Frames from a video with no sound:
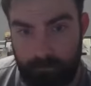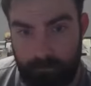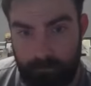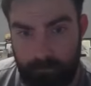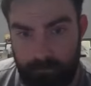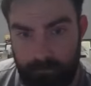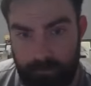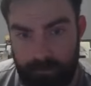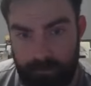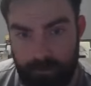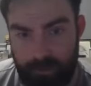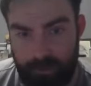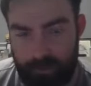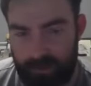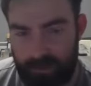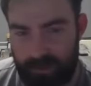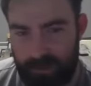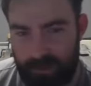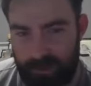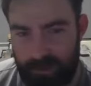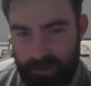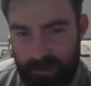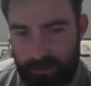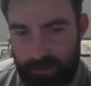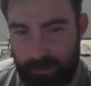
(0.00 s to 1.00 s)

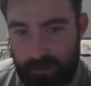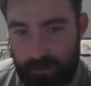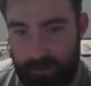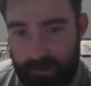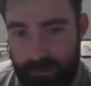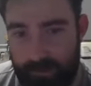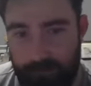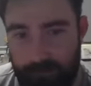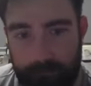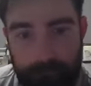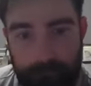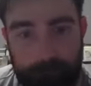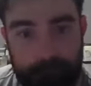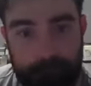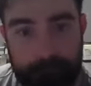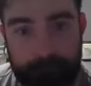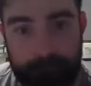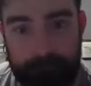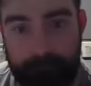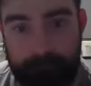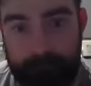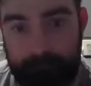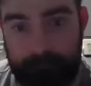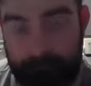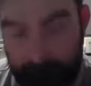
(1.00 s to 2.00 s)
Star/leg raise.
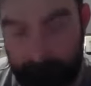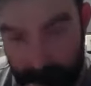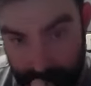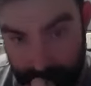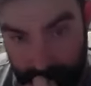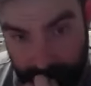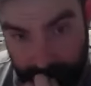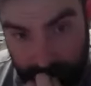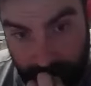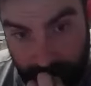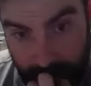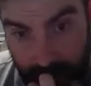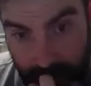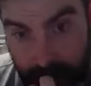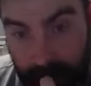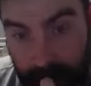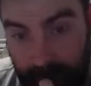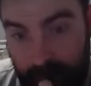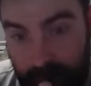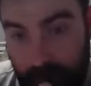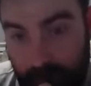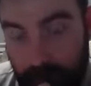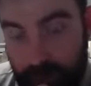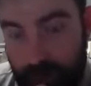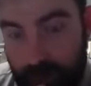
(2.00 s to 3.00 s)
So make sure
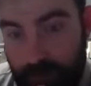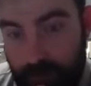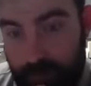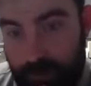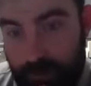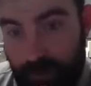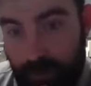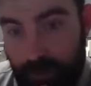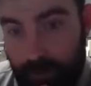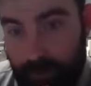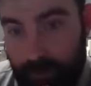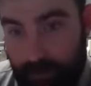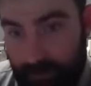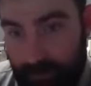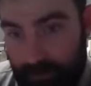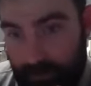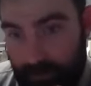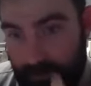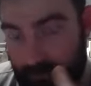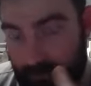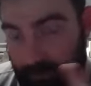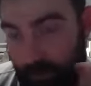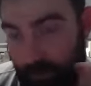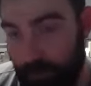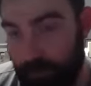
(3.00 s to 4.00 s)
when you do star plank, the
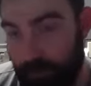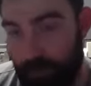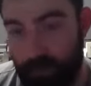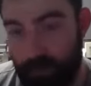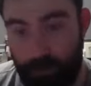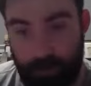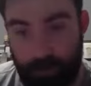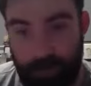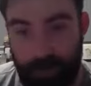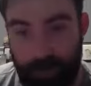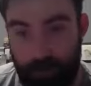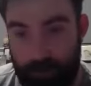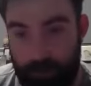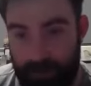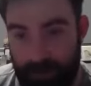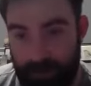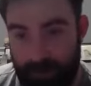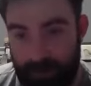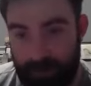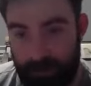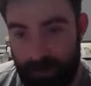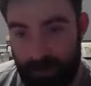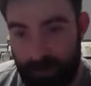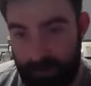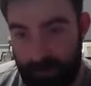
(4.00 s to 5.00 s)
foam roller will help with that a
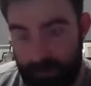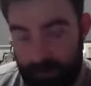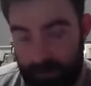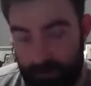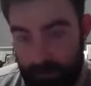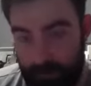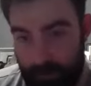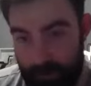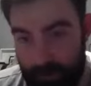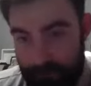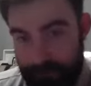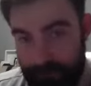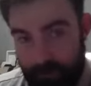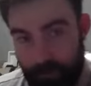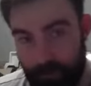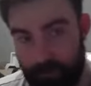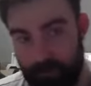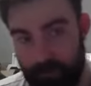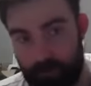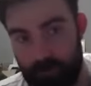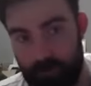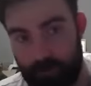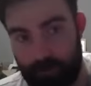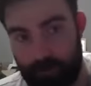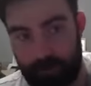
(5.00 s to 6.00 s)
lot. So if you put the foam
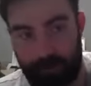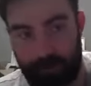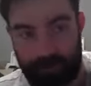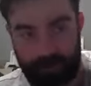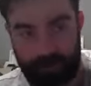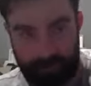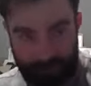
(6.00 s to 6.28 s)
roller behind